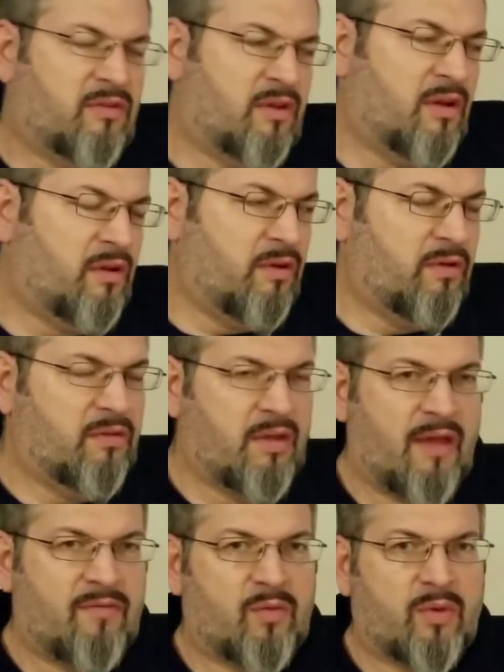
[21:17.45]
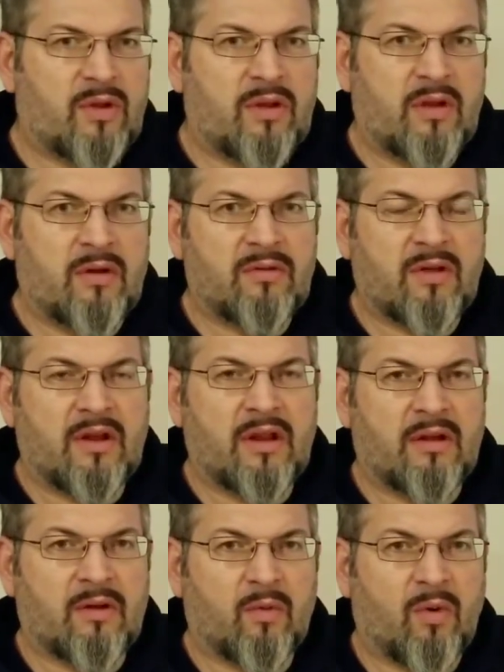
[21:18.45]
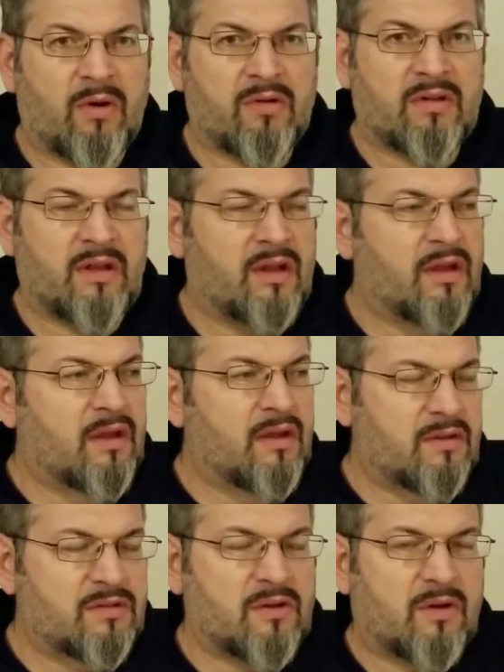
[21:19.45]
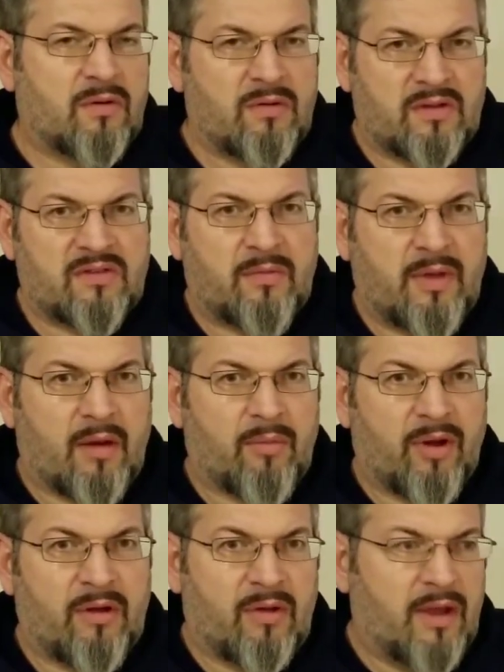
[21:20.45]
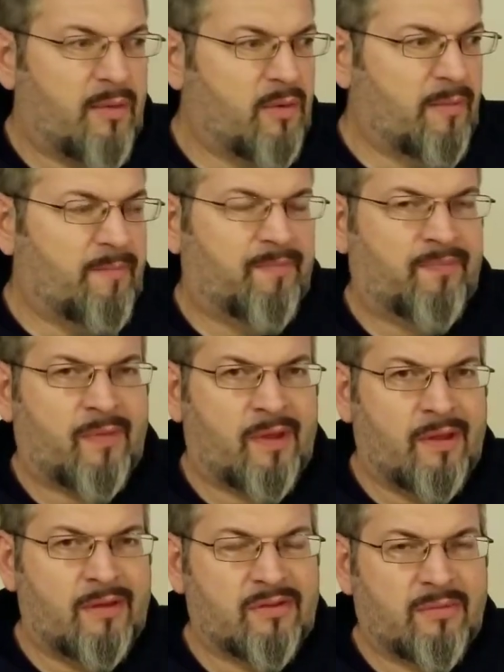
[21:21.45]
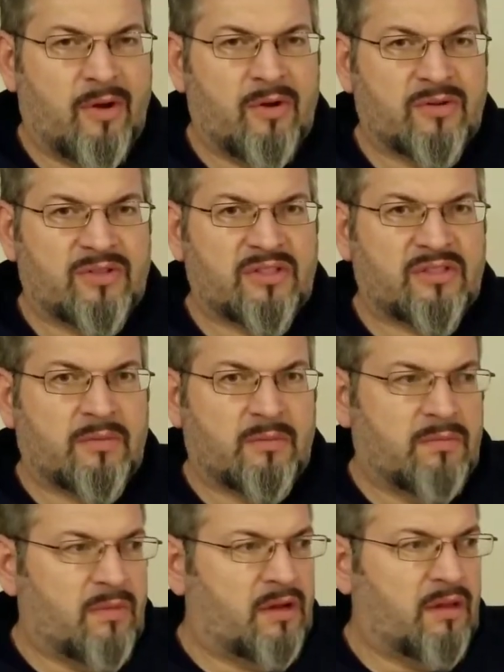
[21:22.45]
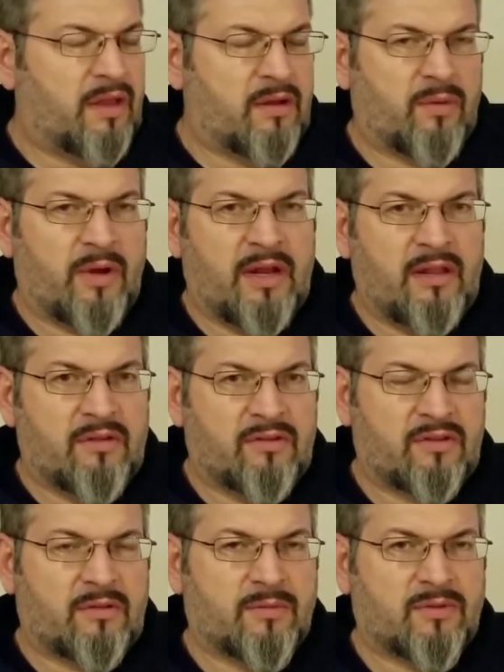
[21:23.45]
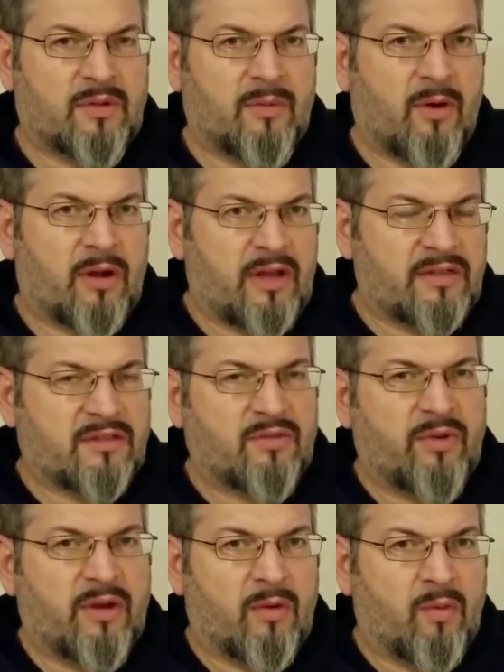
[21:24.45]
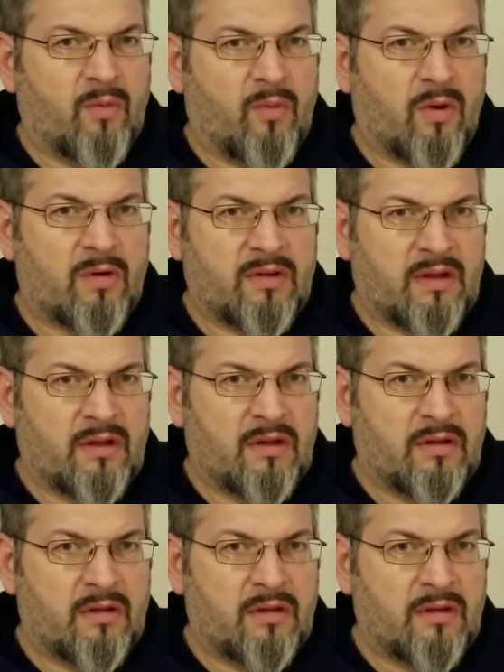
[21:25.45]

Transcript: They said, oh, you haven't done anything under warranty. So they sent me out a brand new camera. Zmodo system, unlike any of the systems on the market, has a 3-year warranty.